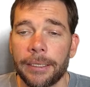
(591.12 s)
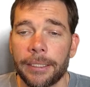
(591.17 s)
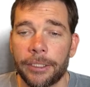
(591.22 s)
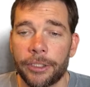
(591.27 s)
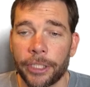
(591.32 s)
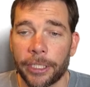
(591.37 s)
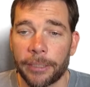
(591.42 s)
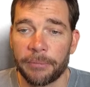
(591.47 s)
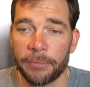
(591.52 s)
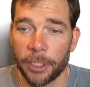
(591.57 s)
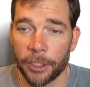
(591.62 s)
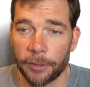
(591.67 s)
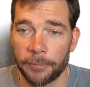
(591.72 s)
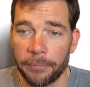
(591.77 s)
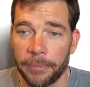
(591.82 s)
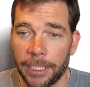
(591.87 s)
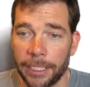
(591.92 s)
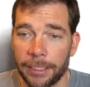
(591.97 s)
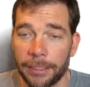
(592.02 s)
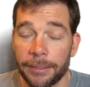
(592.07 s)
The check
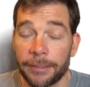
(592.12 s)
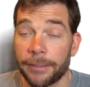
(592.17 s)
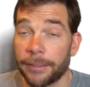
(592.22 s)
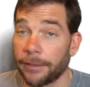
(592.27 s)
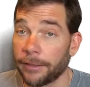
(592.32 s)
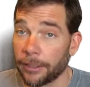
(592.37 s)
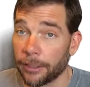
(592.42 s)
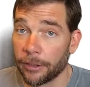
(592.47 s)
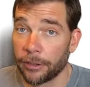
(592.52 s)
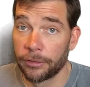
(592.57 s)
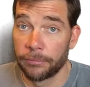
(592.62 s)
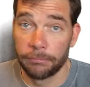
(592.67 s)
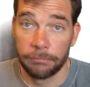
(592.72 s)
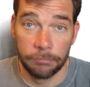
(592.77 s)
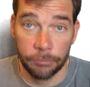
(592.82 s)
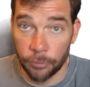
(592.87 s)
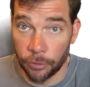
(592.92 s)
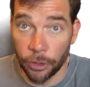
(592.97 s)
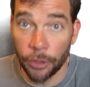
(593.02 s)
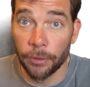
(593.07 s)
mark means that there's
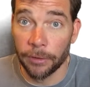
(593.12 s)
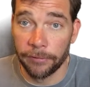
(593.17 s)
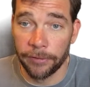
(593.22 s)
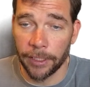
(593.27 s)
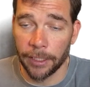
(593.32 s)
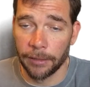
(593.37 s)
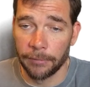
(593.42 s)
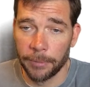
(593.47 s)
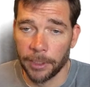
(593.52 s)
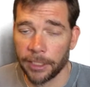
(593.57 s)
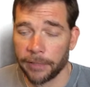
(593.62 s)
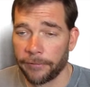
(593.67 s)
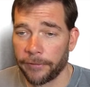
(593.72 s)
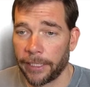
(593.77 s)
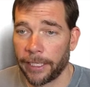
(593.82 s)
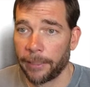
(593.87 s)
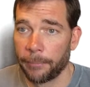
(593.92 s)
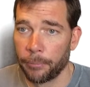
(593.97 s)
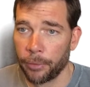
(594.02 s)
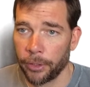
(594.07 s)
two available
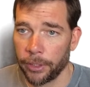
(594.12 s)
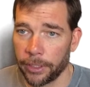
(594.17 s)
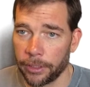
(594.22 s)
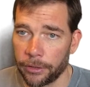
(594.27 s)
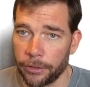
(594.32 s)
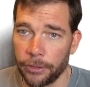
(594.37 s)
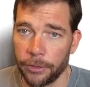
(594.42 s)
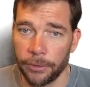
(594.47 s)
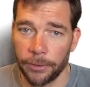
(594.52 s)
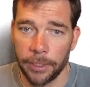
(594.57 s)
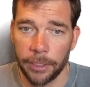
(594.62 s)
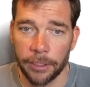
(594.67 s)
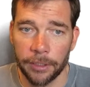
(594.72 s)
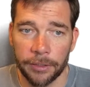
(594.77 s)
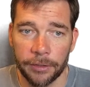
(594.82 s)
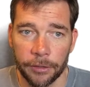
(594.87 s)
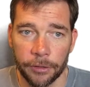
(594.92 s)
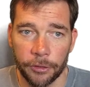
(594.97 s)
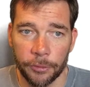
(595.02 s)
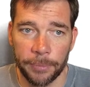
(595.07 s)
if I had put in two in the
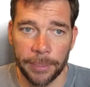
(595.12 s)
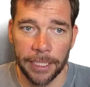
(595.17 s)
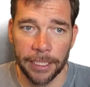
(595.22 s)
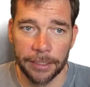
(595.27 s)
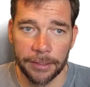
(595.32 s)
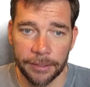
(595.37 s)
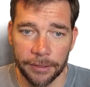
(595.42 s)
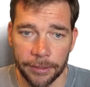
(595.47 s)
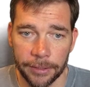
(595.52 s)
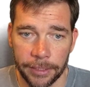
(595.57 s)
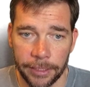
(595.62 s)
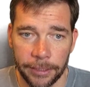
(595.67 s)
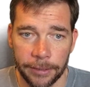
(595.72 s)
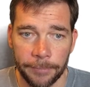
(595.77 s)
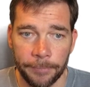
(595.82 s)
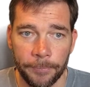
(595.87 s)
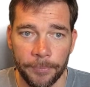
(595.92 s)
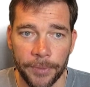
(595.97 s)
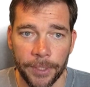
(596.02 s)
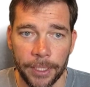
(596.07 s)
search box
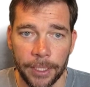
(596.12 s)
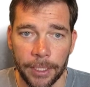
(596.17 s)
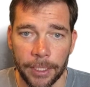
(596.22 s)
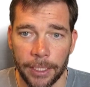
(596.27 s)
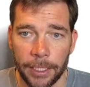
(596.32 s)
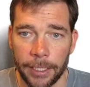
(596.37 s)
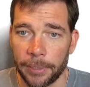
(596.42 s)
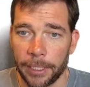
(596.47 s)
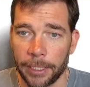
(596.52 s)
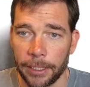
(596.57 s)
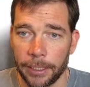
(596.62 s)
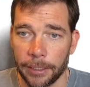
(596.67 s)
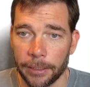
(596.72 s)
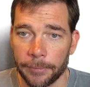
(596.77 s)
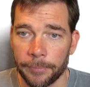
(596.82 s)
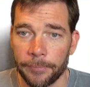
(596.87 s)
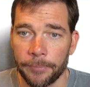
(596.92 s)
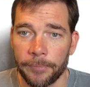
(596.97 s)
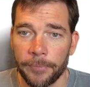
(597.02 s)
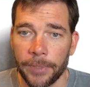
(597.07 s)
earlier. Up
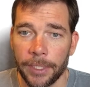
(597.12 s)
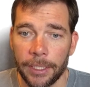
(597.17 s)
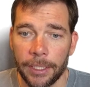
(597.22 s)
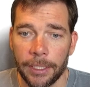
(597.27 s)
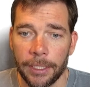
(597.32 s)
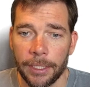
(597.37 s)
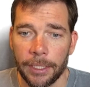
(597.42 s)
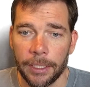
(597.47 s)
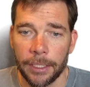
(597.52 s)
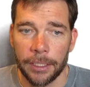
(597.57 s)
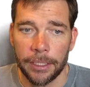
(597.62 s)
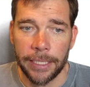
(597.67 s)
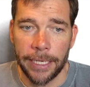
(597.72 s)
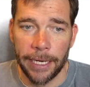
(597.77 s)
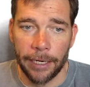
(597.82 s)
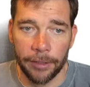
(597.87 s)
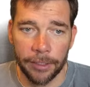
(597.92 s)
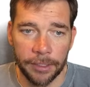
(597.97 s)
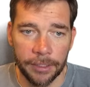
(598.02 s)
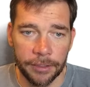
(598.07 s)
here.
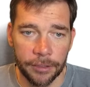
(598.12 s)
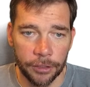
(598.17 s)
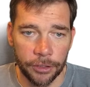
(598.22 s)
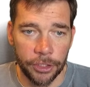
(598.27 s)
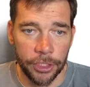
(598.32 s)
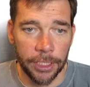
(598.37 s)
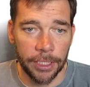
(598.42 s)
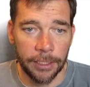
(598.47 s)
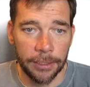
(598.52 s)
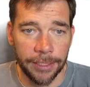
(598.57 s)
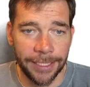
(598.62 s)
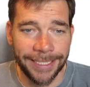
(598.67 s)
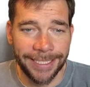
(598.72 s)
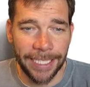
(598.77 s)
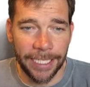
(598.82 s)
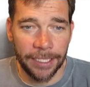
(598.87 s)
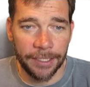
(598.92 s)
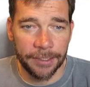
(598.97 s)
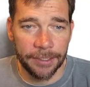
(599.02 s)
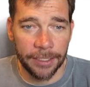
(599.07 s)
Now it's searching on the
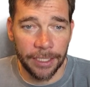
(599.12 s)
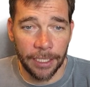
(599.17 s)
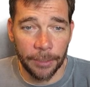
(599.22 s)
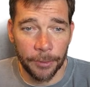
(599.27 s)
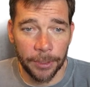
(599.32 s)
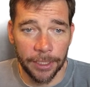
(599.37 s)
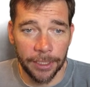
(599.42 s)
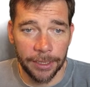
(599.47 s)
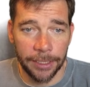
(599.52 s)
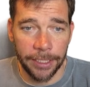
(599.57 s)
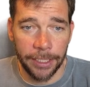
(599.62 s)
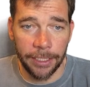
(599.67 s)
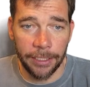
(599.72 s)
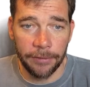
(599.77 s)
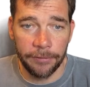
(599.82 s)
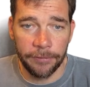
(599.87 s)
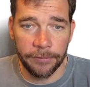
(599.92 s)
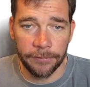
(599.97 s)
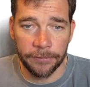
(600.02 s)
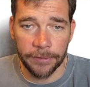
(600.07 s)
days that I want to
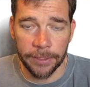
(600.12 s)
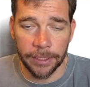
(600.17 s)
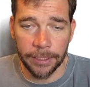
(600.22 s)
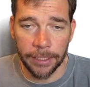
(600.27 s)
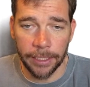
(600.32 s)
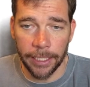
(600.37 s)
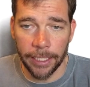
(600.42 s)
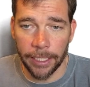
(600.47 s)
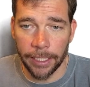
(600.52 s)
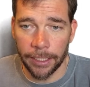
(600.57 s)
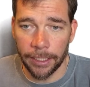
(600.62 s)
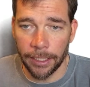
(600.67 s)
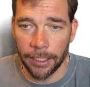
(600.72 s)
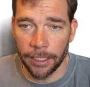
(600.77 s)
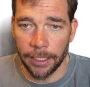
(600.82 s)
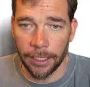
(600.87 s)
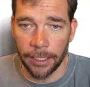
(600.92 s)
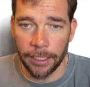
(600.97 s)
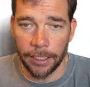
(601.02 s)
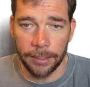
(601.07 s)
leave, and
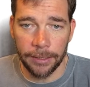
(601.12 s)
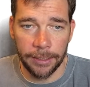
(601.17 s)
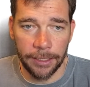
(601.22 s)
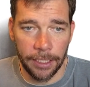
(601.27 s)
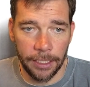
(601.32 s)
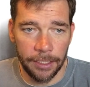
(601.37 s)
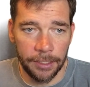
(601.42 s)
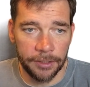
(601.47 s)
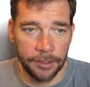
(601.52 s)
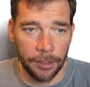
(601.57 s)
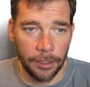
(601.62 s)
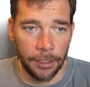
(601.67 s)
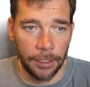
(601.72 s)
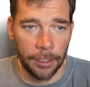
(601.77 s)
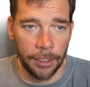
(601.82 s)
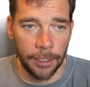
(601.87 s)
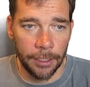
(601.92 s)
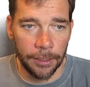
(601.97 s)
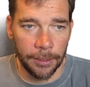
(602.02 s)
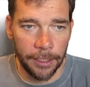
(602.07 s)
these
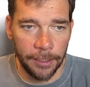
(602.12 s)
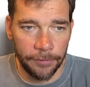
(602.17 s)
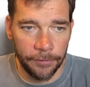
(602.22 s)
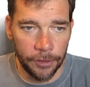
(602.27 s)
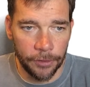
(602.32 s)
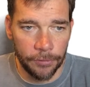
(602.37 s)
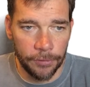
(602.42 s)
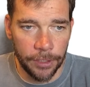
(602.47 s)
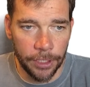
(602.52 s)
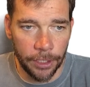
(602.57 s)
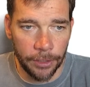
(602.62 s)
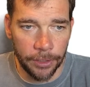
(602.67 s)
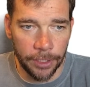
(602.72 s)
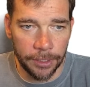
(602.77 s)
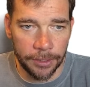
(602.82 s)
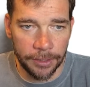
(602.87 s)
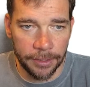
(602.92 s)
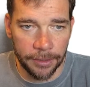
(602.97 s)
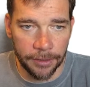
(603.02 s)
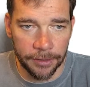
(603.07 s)
are, if you
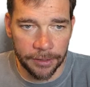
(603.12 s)
notice,